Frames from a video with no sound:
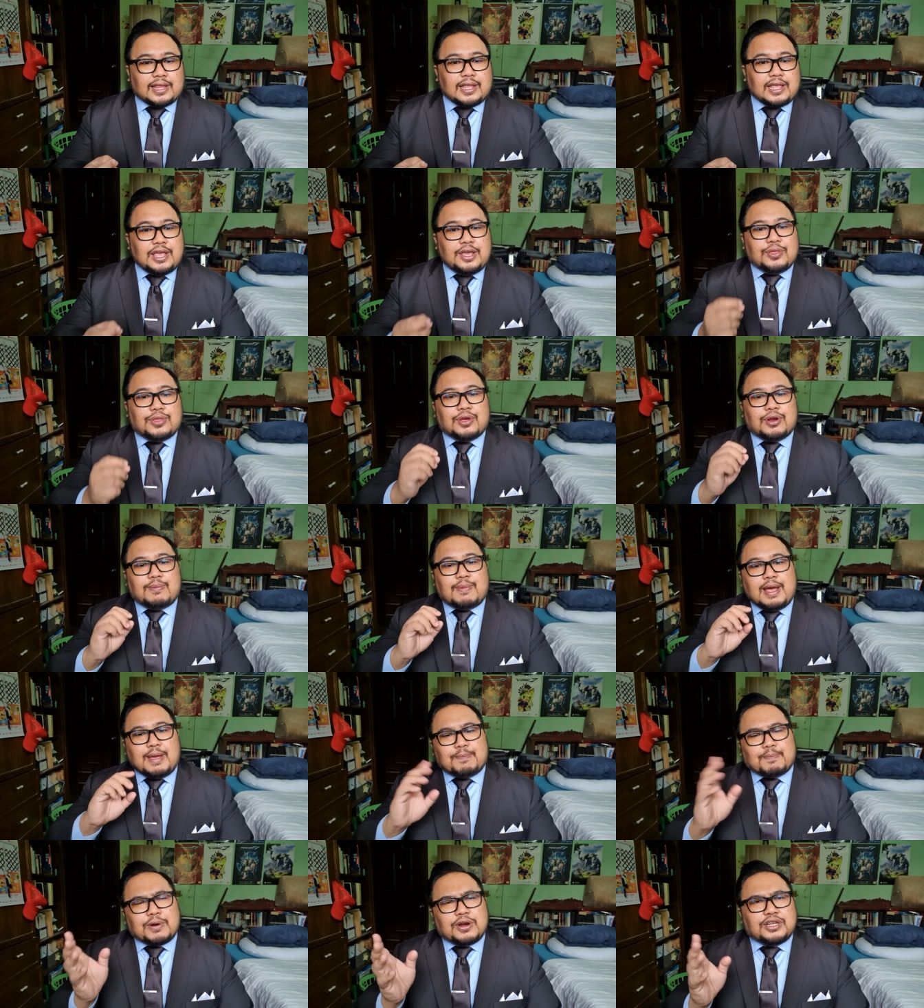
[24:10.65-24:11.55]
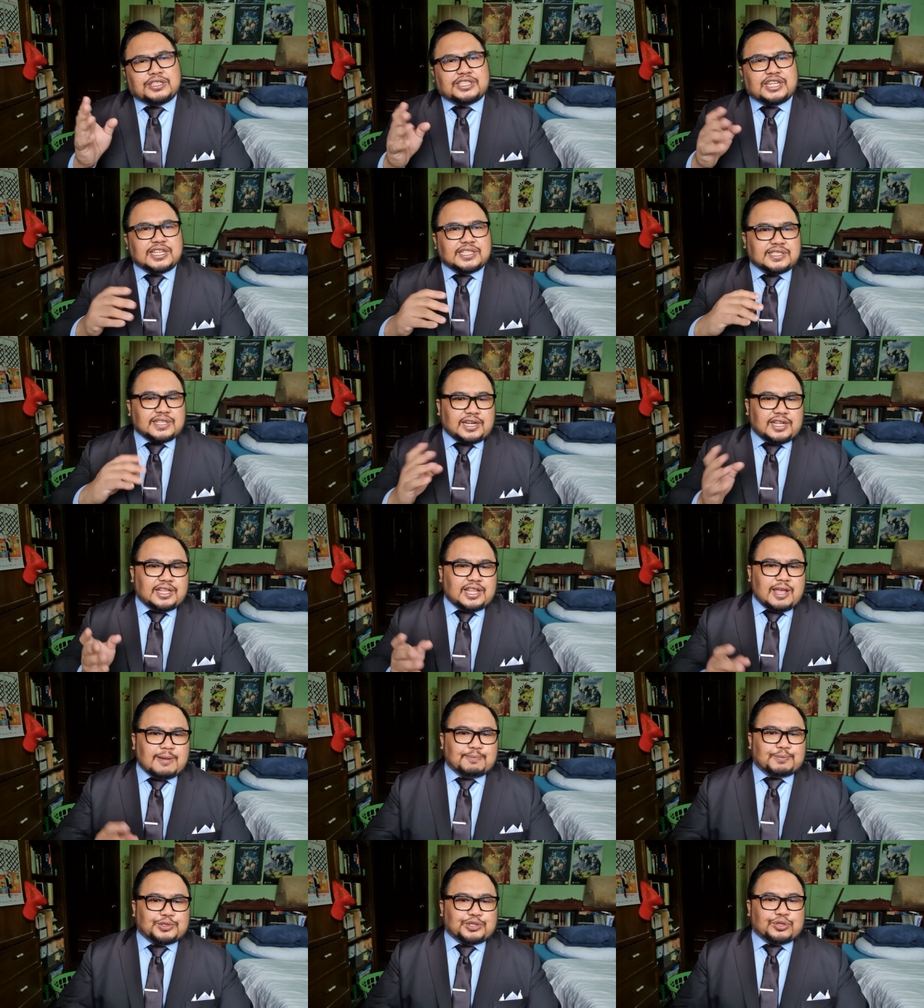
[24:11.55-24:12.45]
either by purchase,
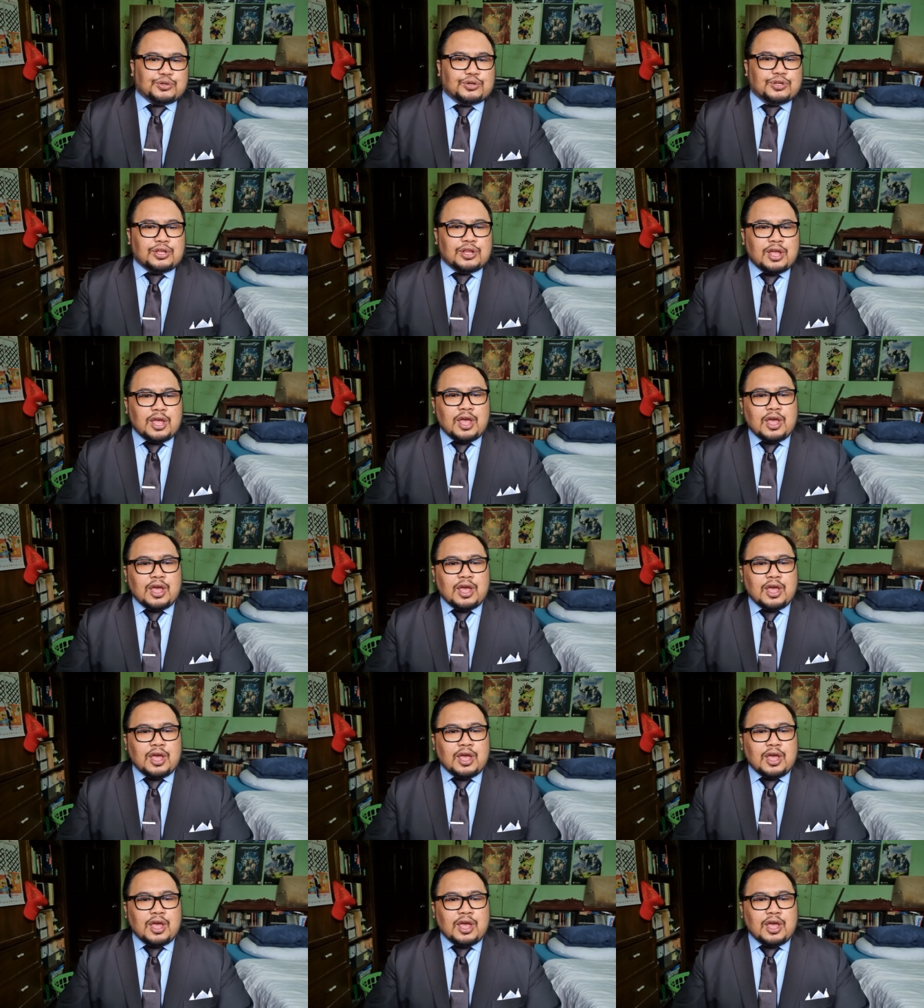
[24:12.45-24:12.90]
redemption,